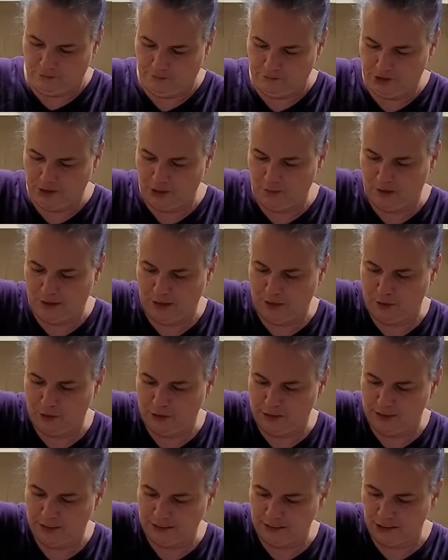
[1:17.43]
Nobody
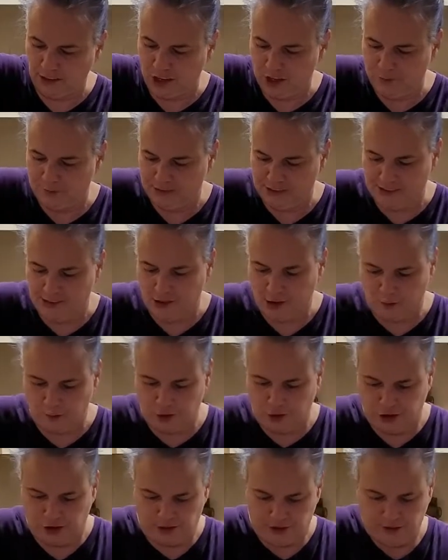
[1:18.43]
wants lumps in their
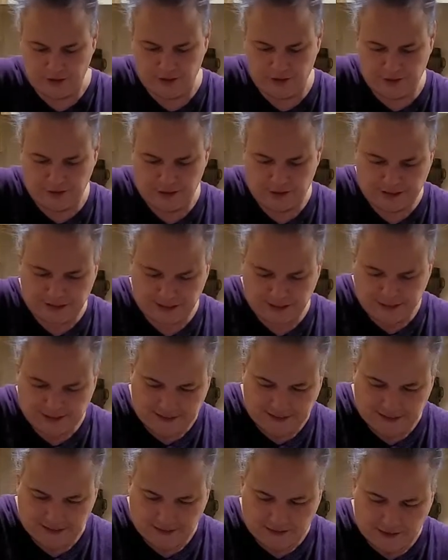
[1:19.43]
pudding.
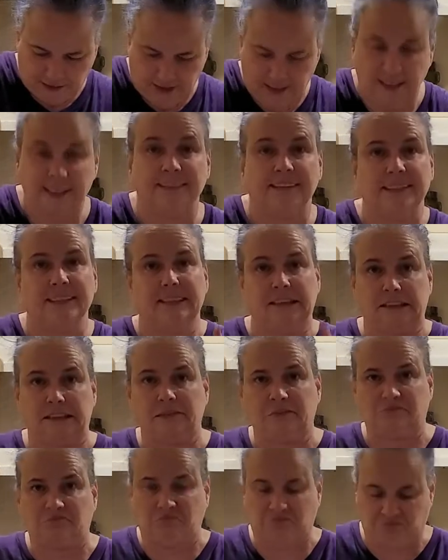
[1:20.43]
Unless it's
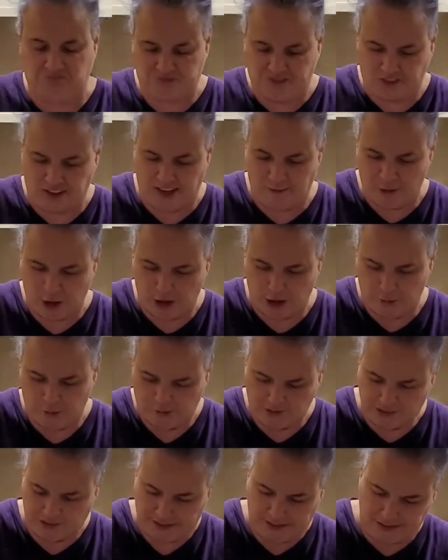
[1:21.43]
flavor
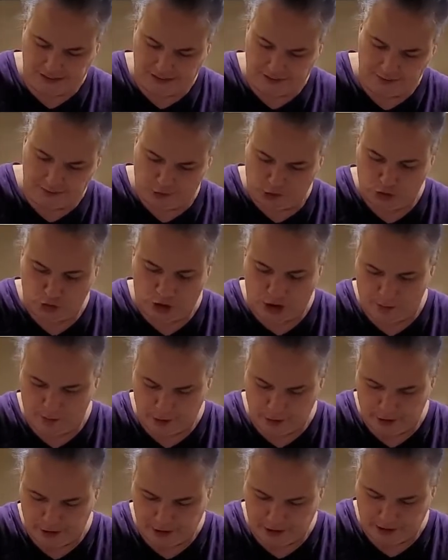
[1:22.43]
lumps, like
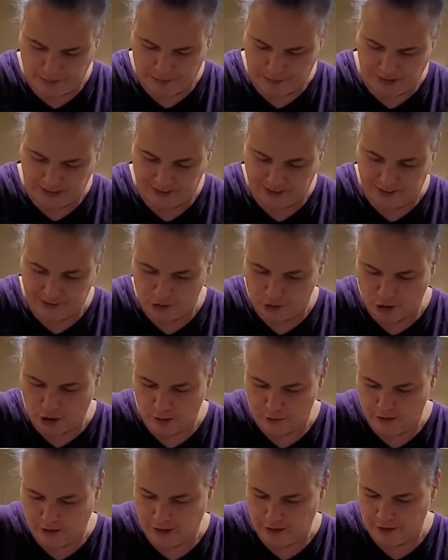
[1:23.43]
strawberry, bits of
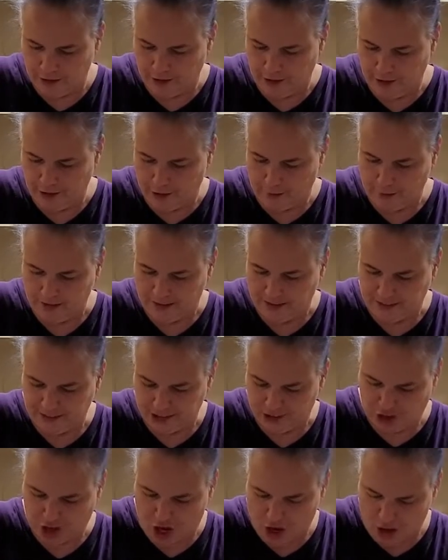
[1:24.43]
strawberry or bits of
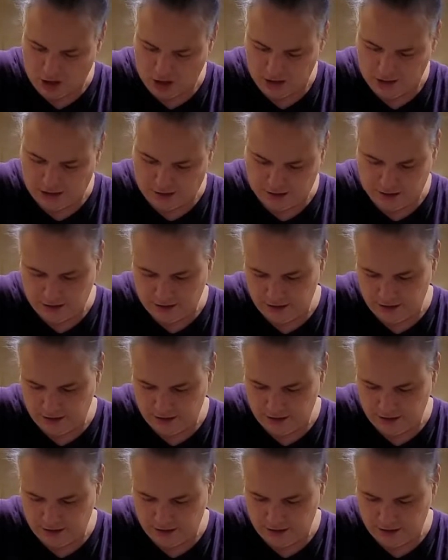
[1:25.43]
chocolate.